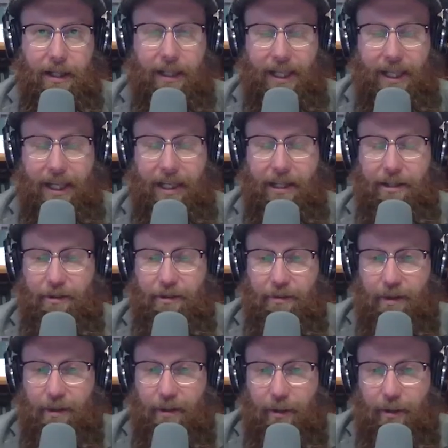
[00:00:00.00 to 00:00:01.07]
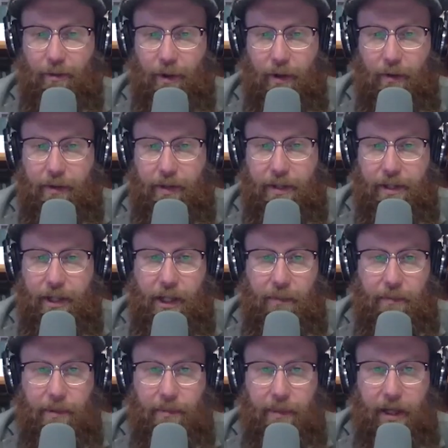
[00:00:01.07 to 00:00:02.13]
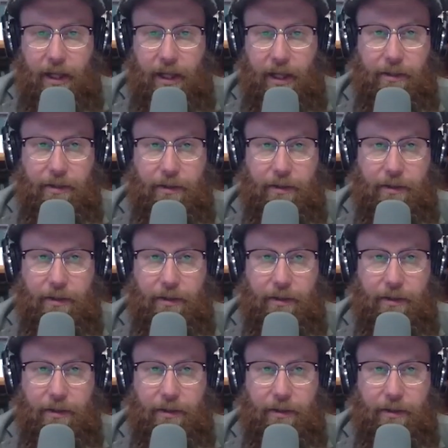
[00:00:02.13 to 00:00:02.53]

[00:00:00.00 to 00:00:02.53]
key to their growth as a human being,